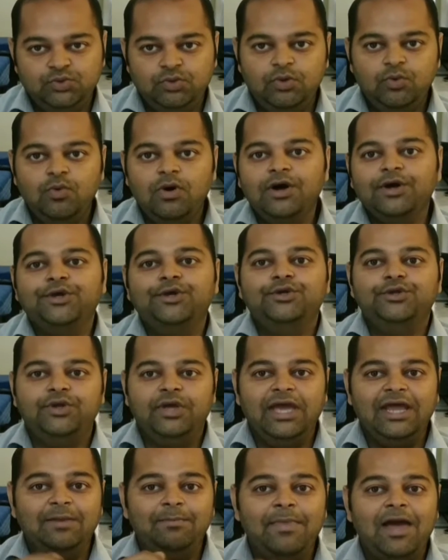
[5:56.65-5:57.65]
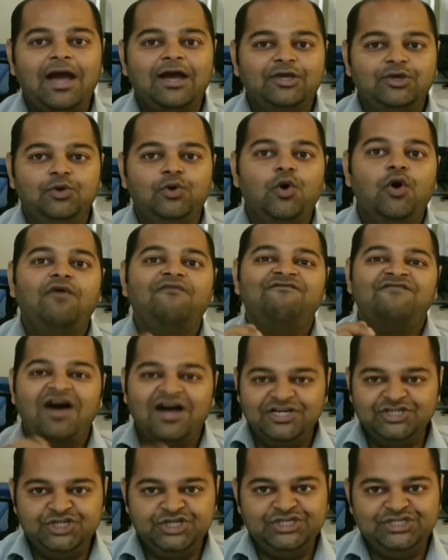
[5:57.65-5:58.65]
We work you to get back to your
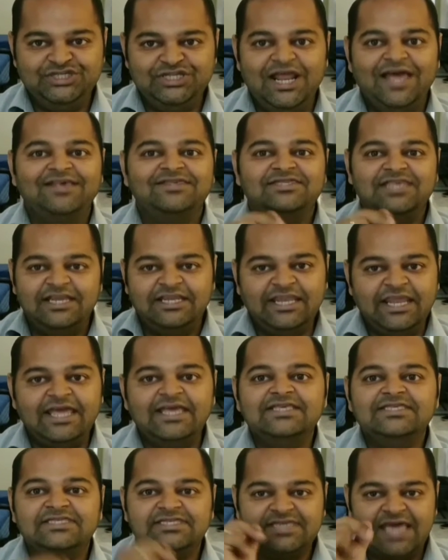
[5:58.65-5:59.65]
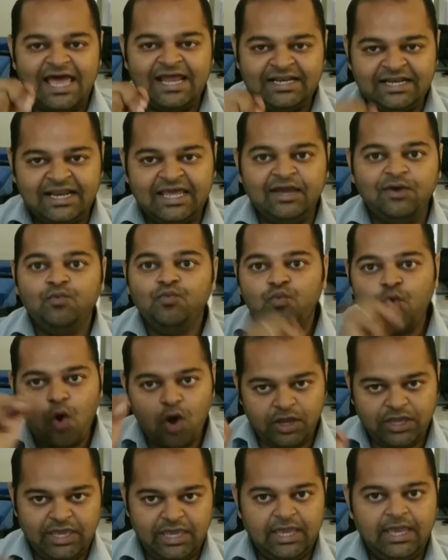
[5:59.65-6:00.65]
functions like sitting, standing,
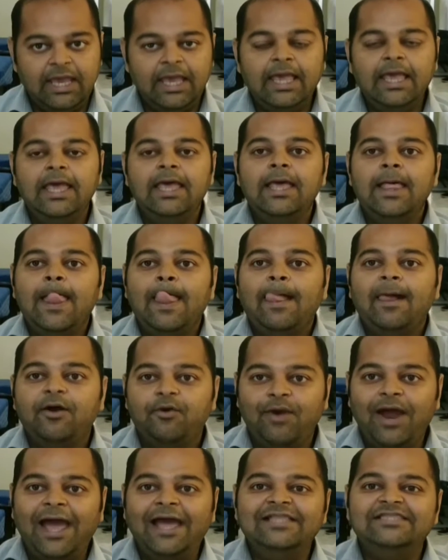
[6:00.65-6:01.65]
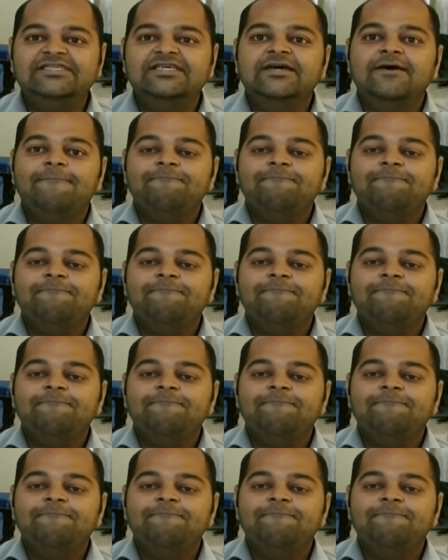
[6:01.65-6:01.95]
walking, right?